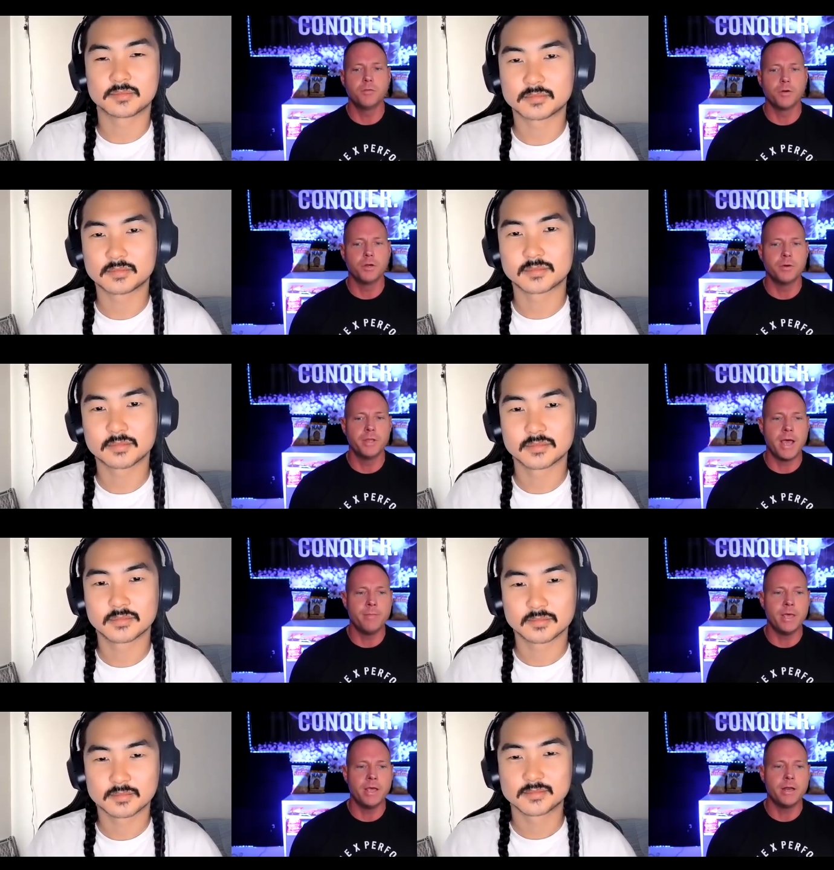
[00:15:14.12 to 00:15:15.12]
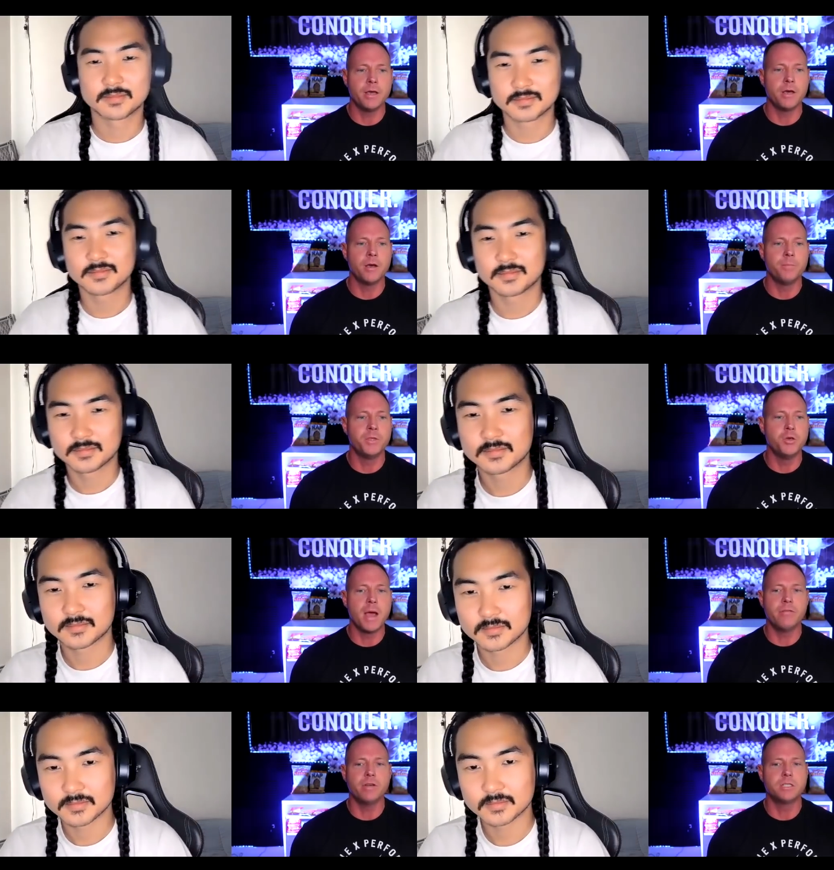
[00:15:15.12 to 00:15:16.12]
Speaker 1: for doing that, man. Um, do you
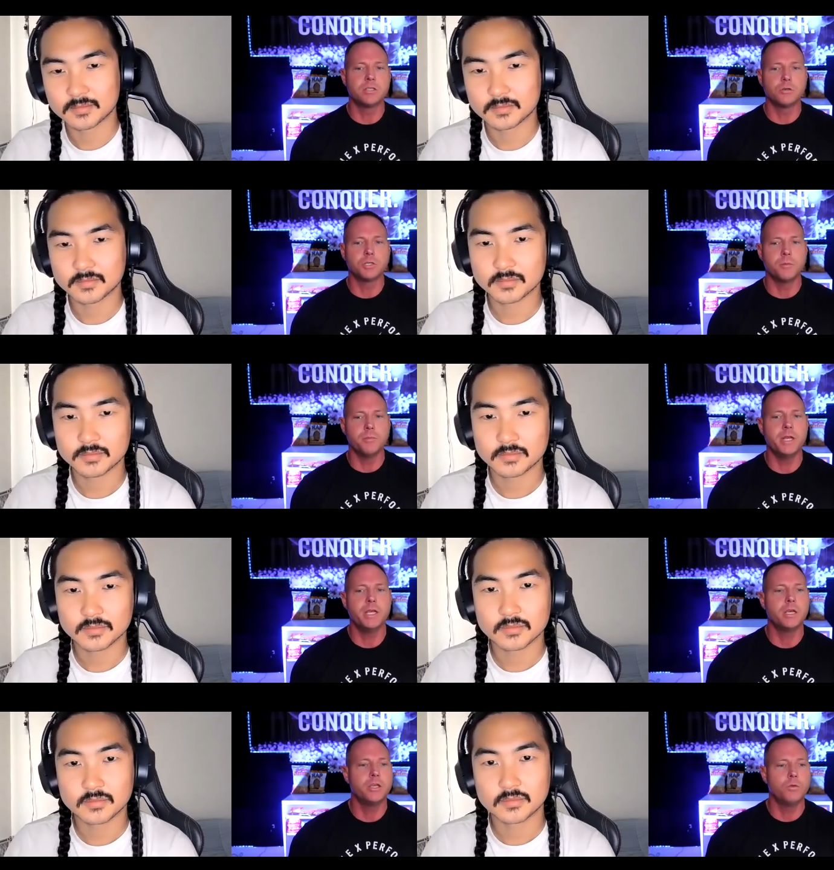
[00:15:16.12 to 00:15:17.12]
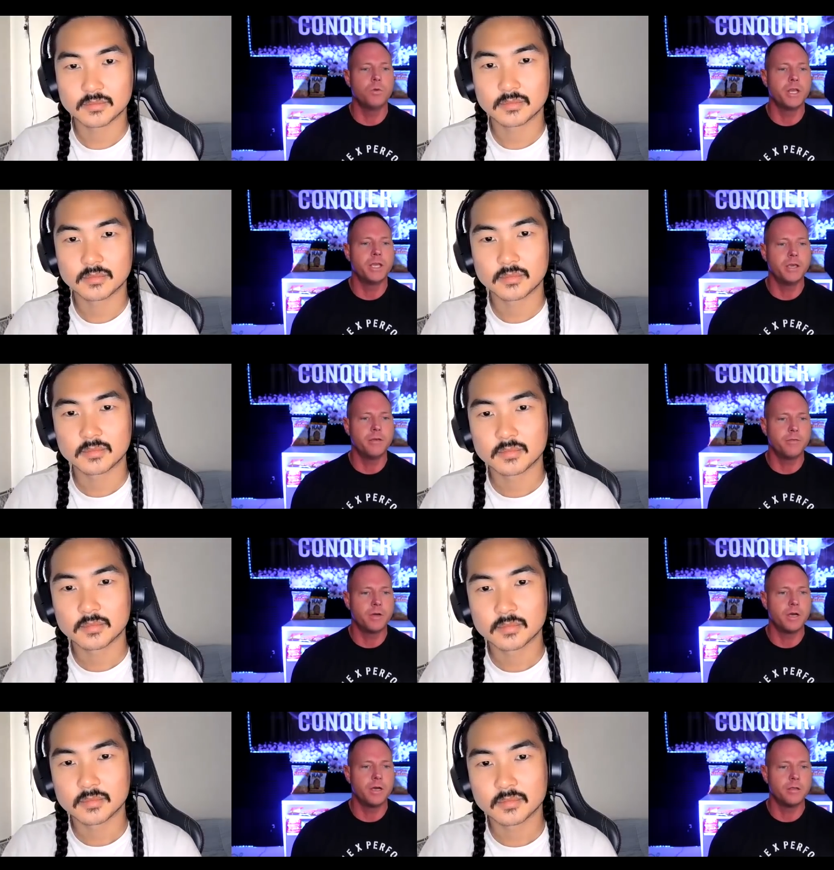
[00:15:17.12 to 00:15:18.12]
have any social media you want to give
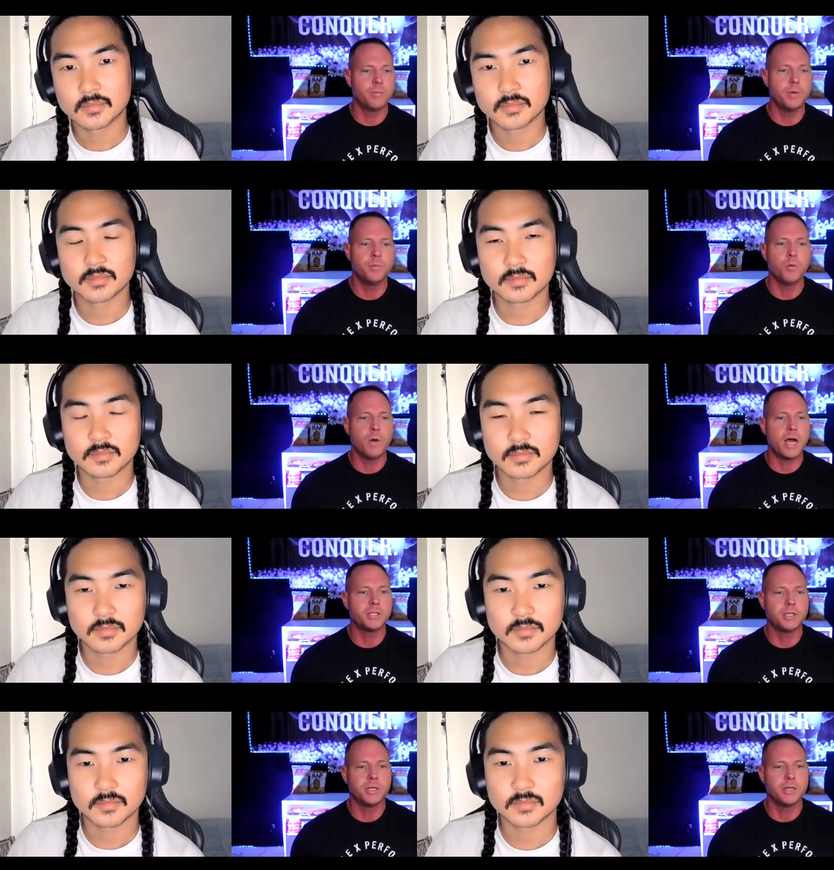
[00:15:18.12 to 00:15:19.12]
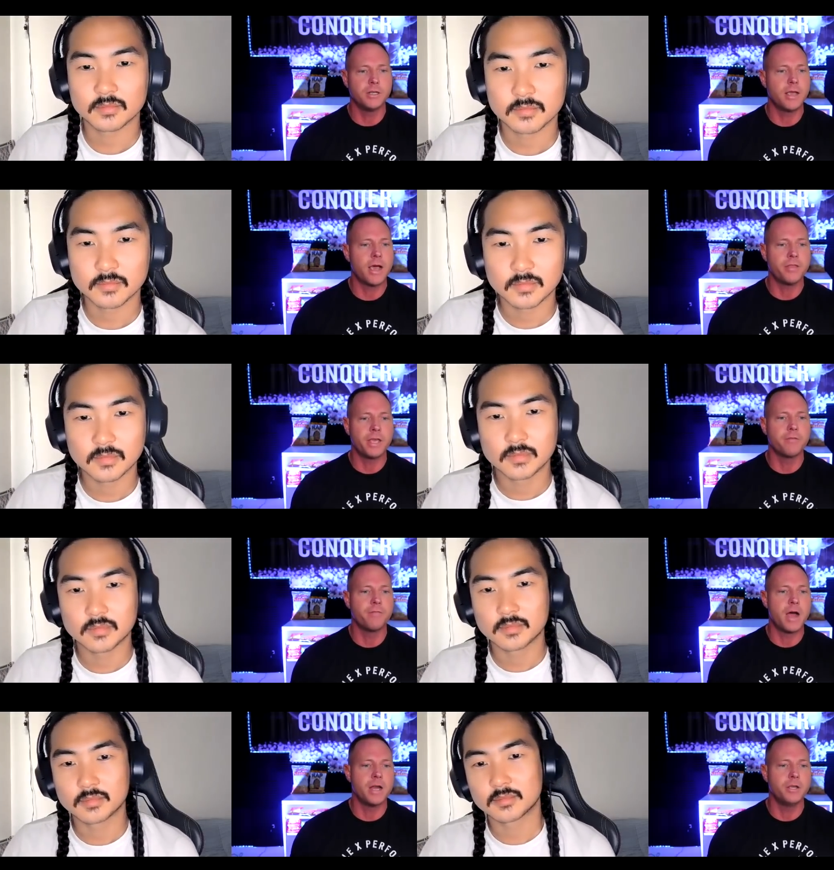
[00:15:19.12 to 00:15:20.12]
uh, the people watching how they can
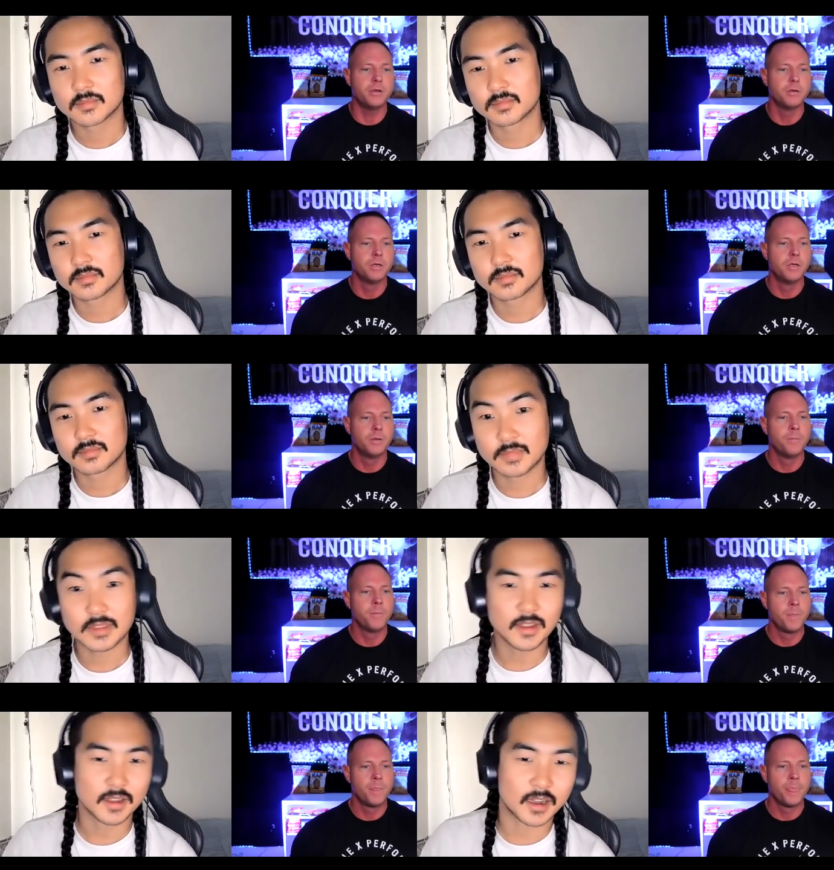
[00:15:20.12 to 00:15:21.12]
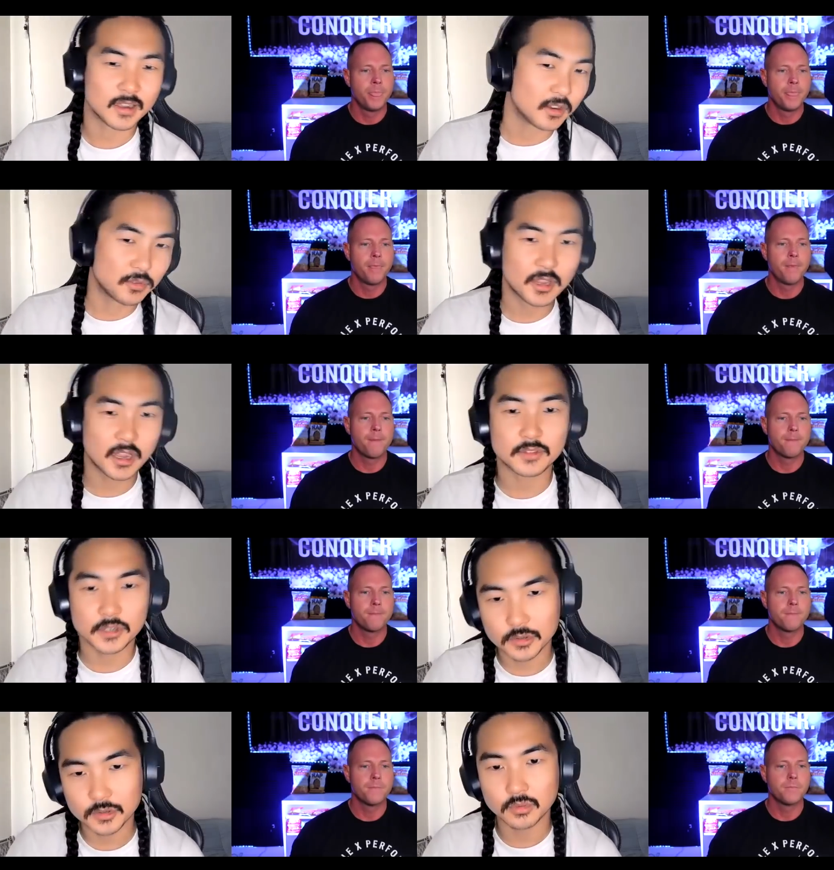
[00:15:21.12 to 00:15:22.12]
find
Speaker 2: you? Yeah, I only have
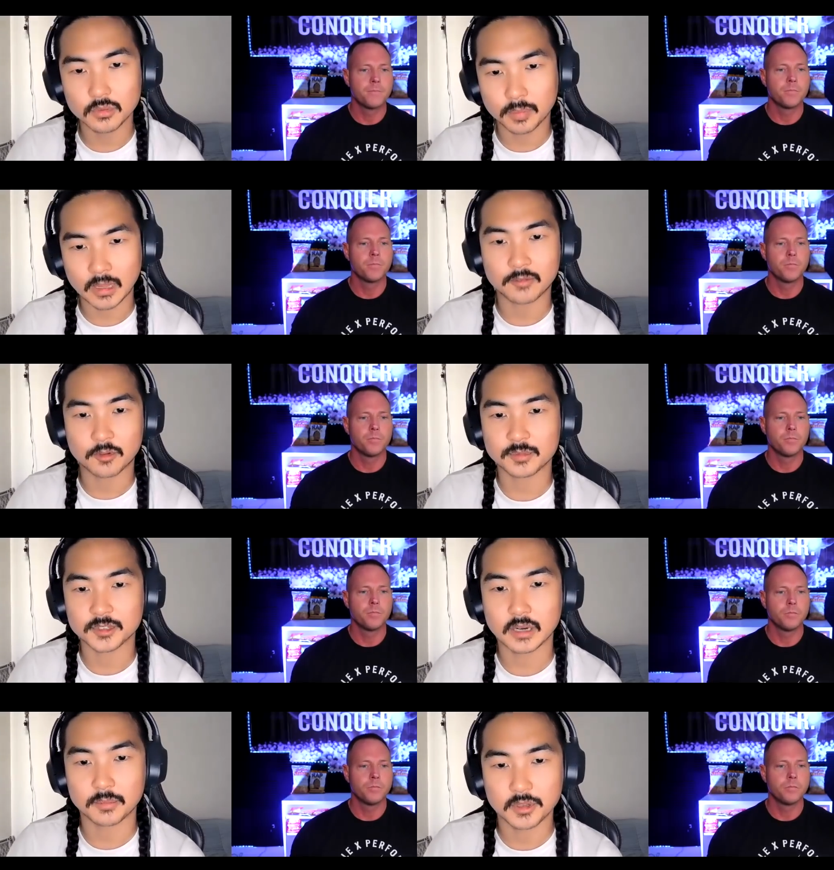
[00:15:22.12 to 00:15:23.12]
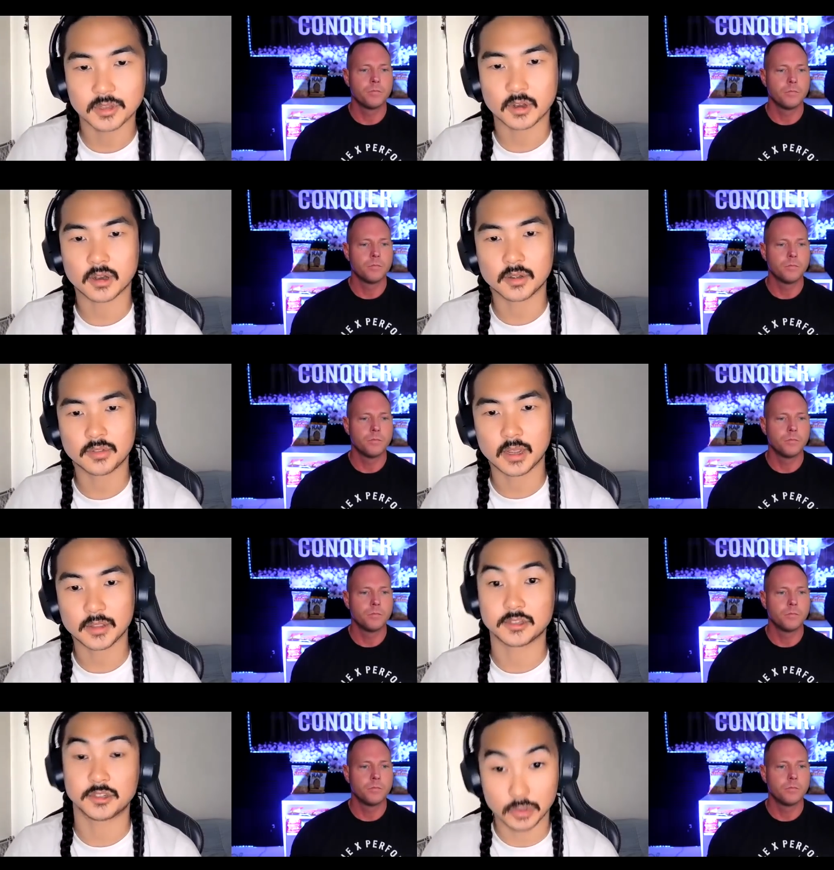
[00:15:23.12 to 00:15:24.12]
two platforms that I'm really on,
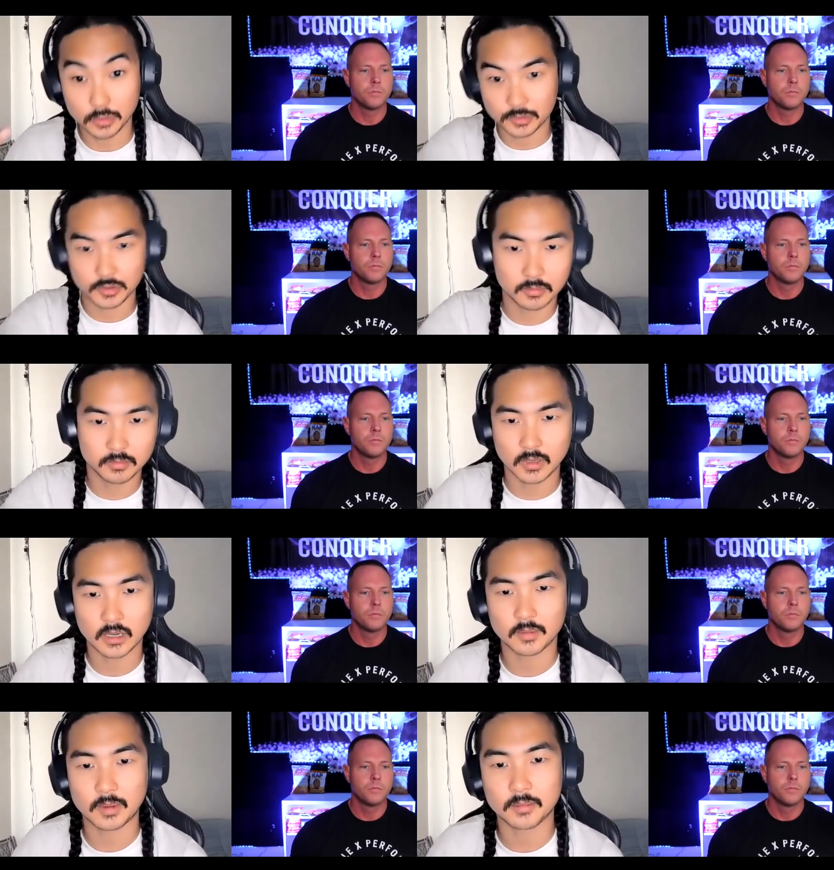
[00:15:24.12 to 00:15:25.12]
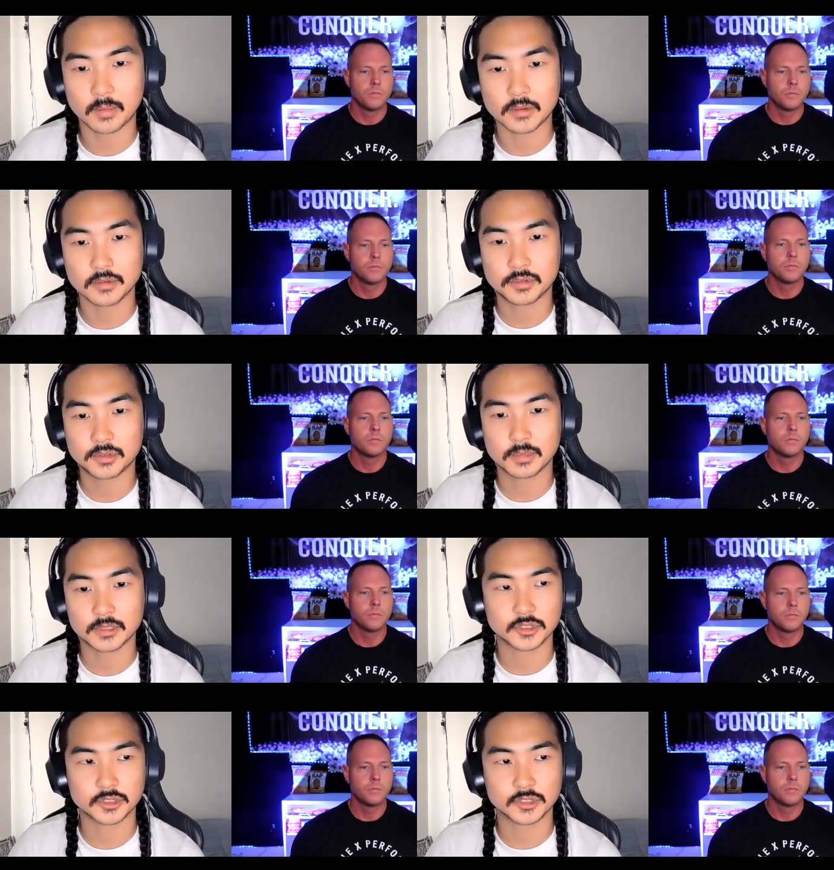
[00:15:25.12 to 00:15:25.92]
and it's YouTube. Um, and my YouTube is